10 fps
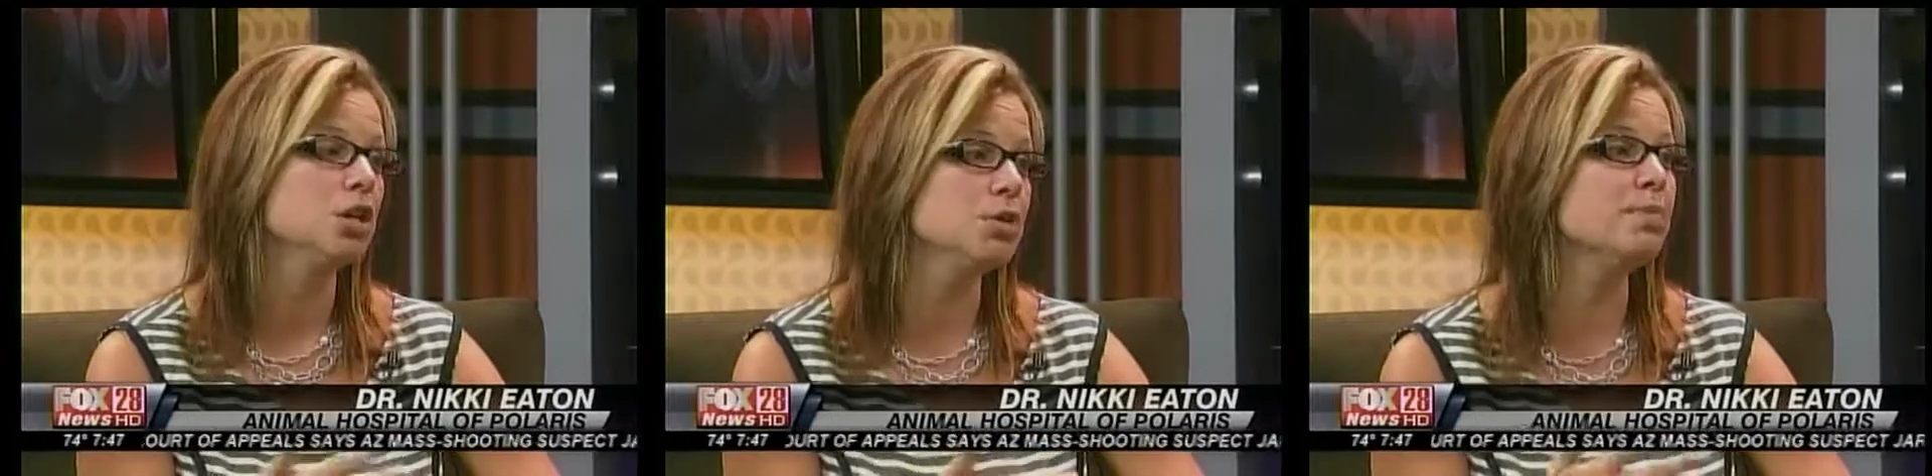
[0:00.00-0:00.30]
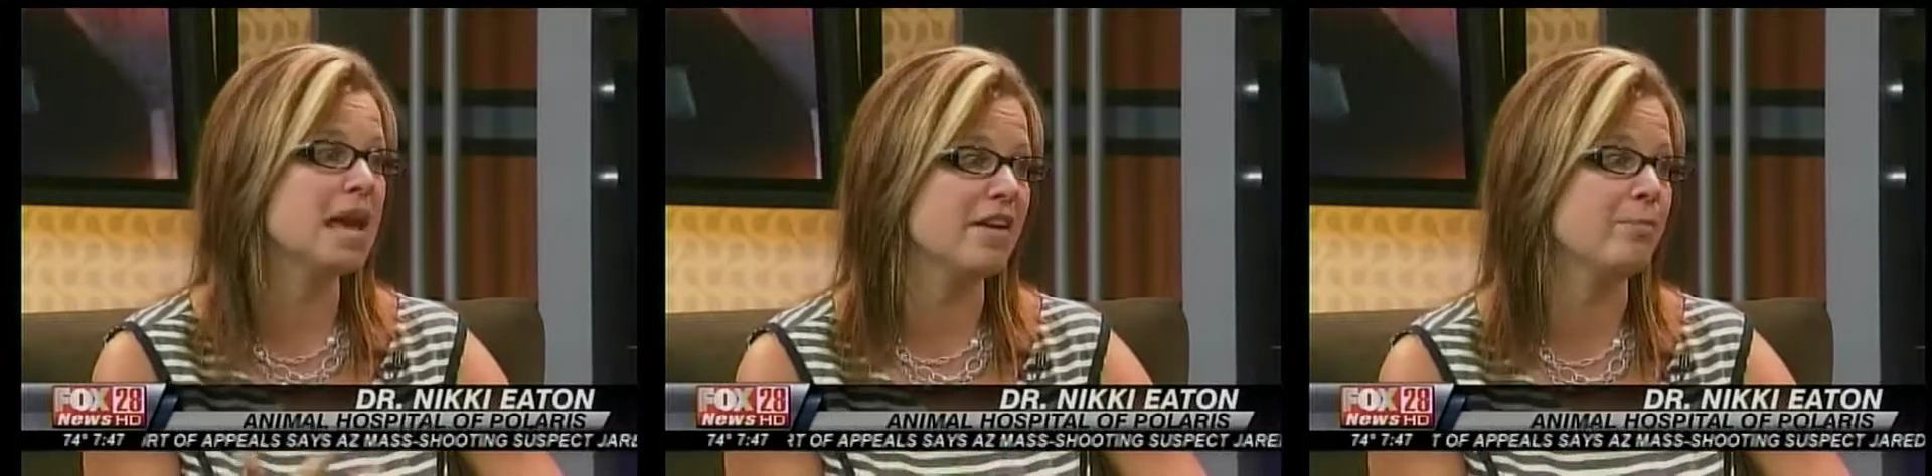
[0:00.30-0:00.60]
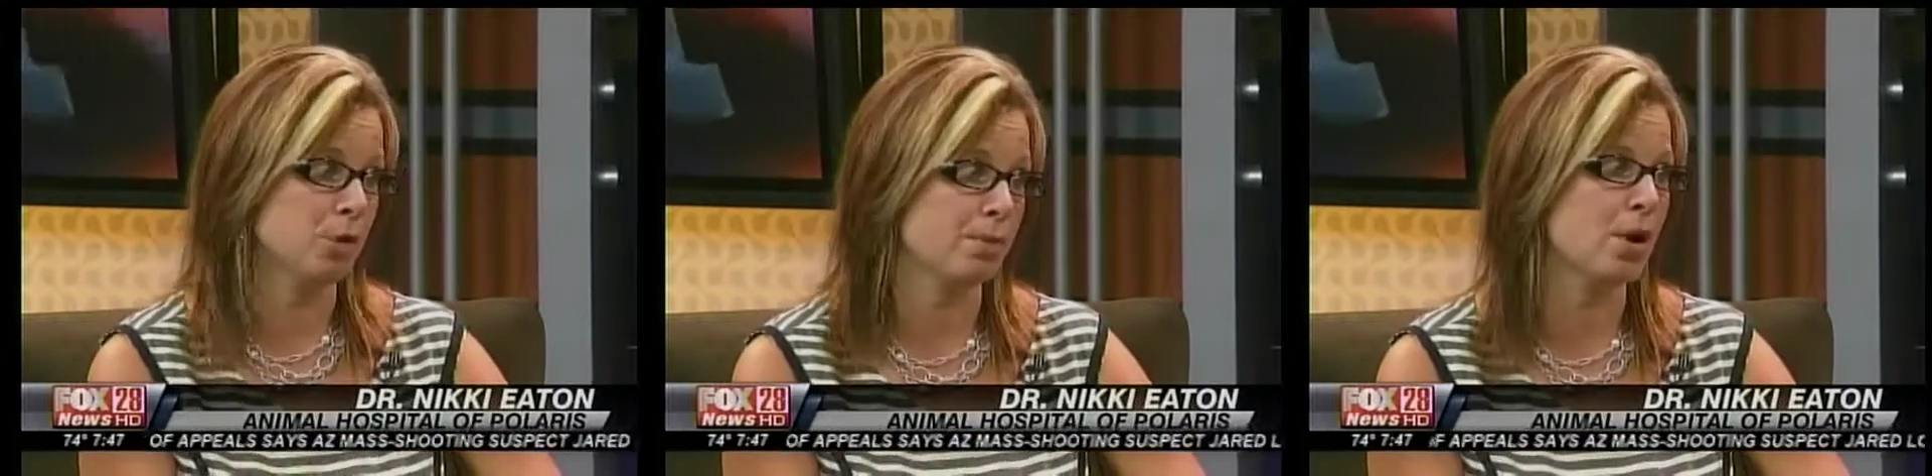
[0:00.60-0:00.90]
You may
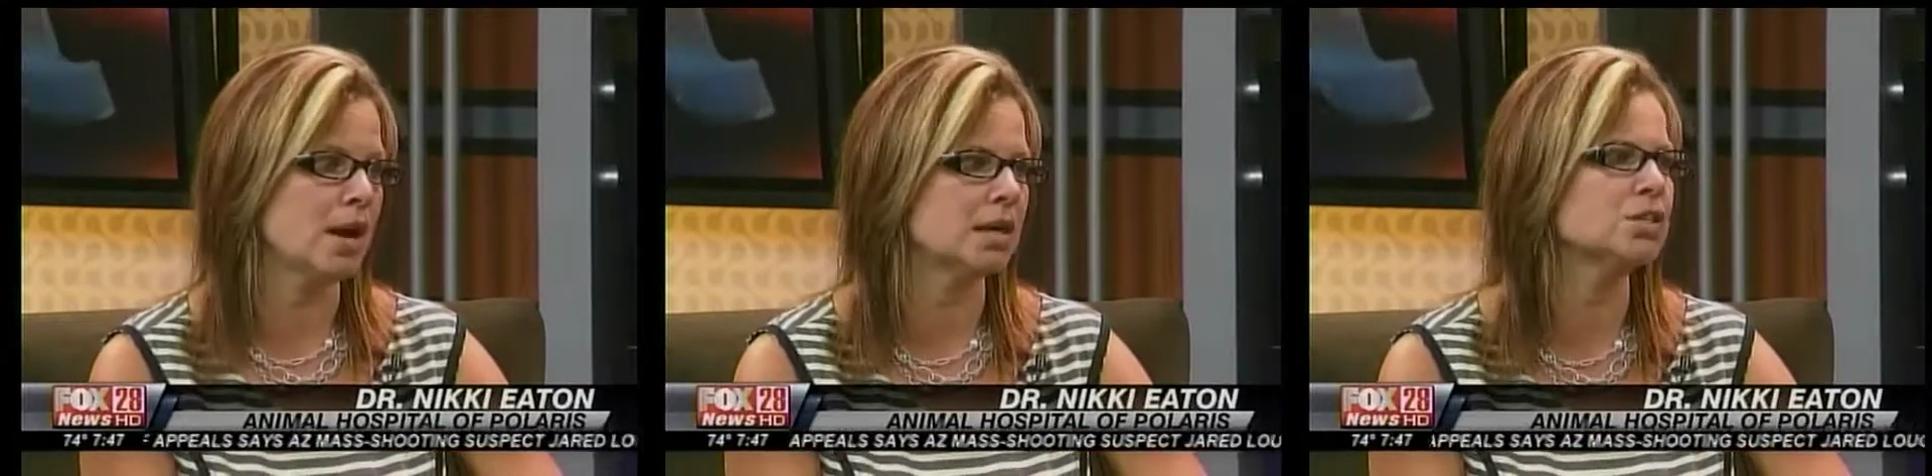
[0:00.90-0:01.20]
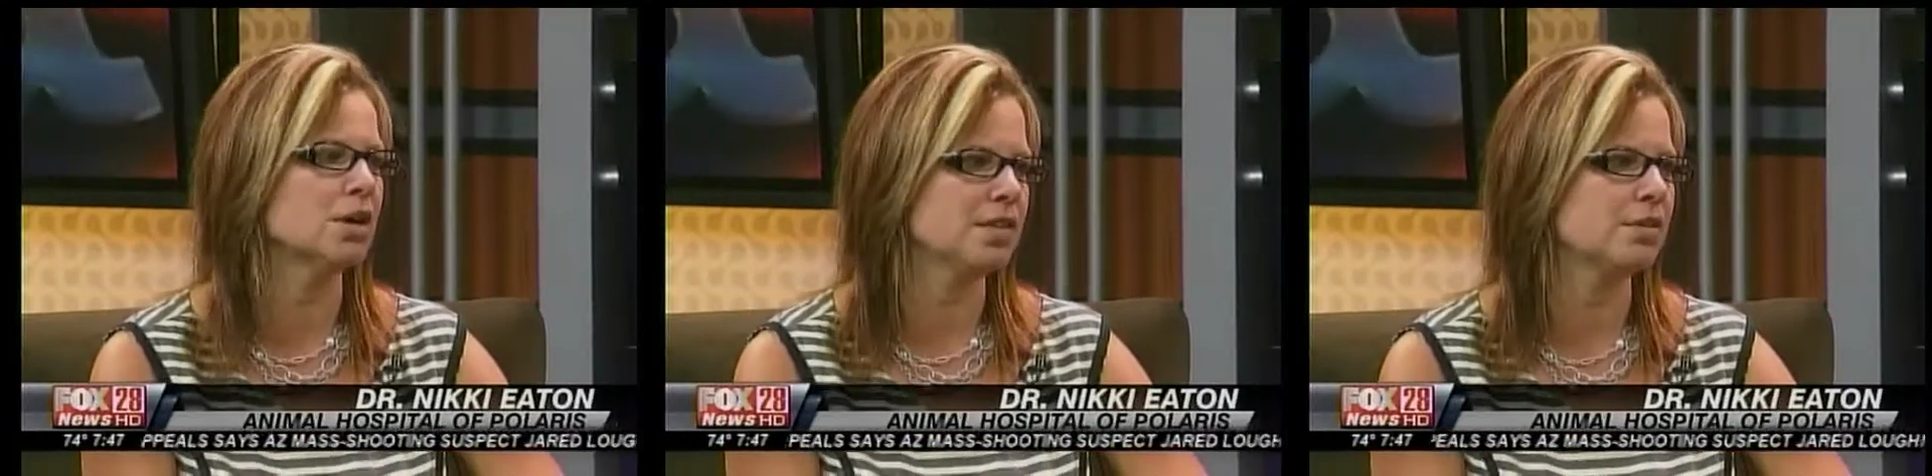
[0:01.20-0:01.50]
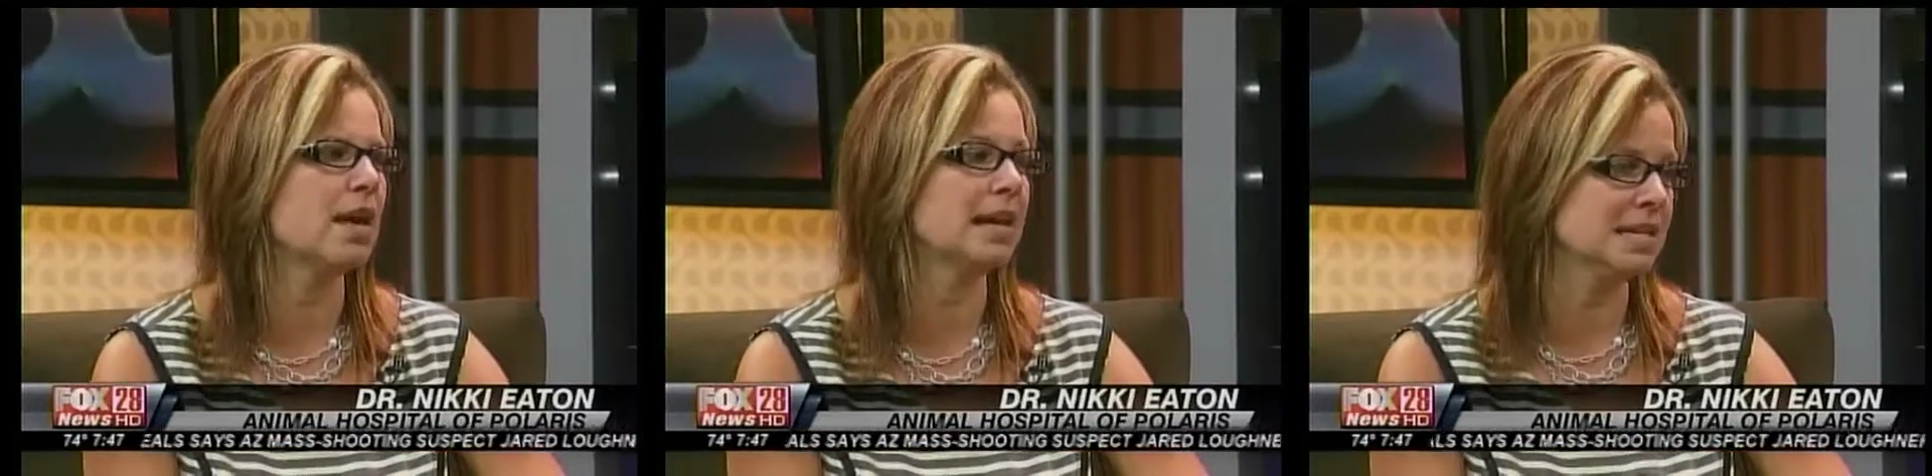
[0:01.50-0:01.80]
have put a product on
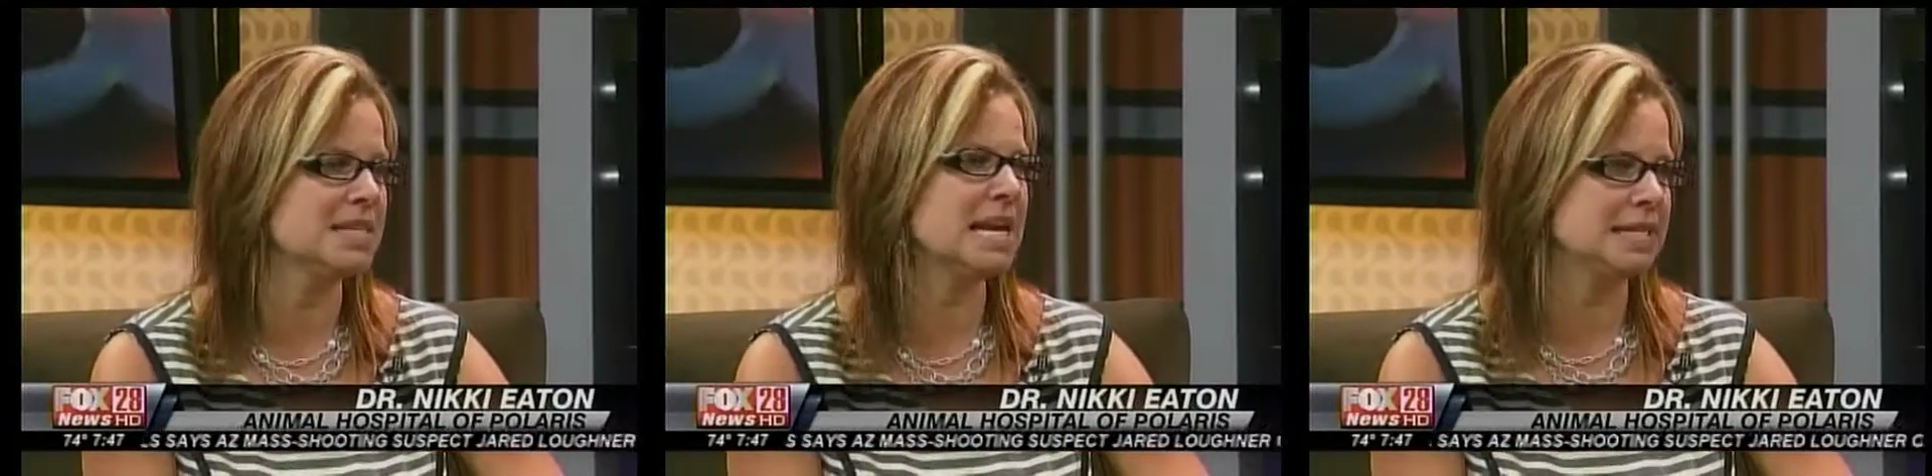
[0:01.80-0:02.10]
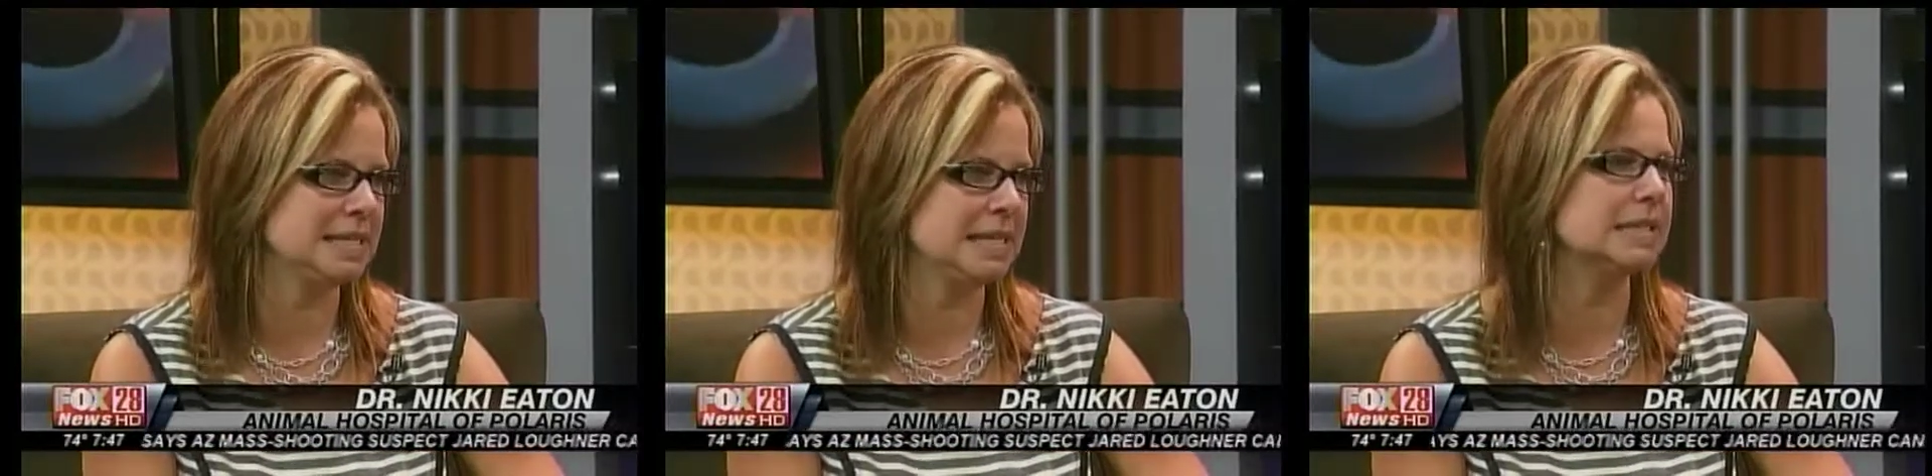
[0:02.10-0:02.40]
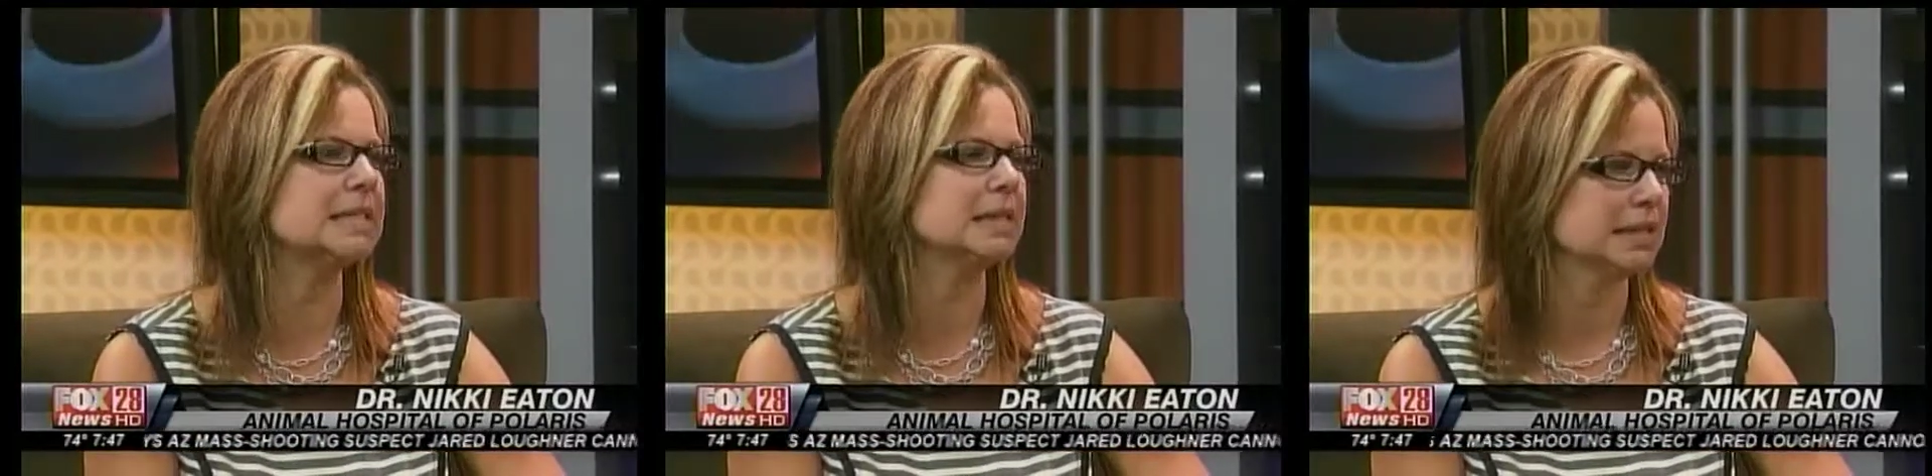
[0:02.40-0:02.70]
there that contained DEET.